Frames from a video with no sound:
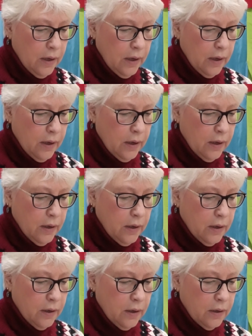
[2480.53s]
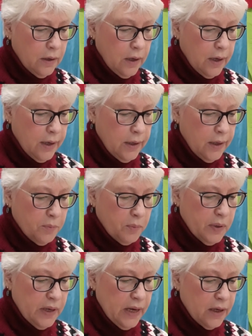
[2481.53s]
And I like
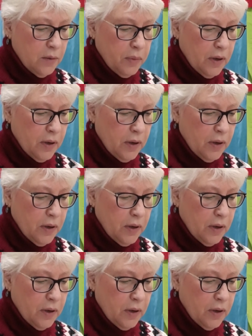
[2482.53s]
banana